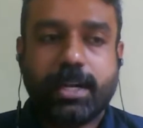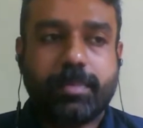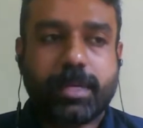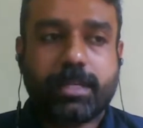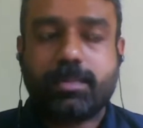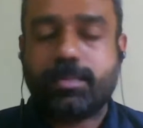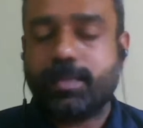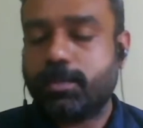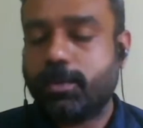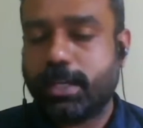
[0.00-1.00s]
it becomes
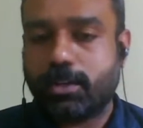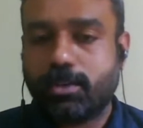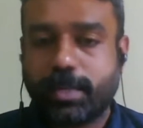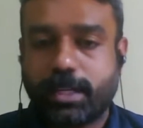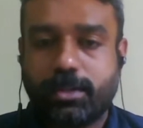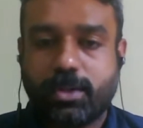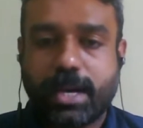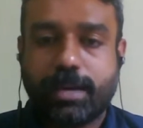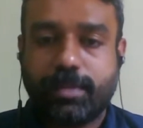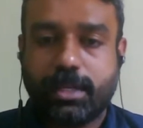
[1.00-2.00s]
much more economical to
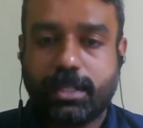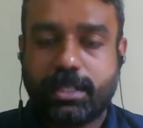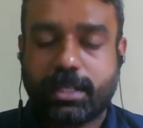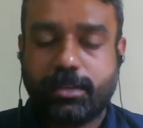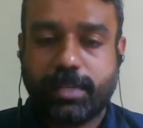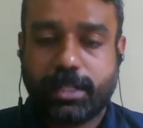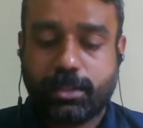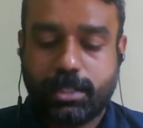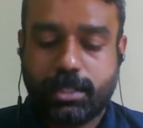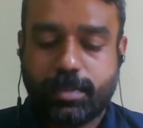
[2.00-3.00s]
have this kind of technologies.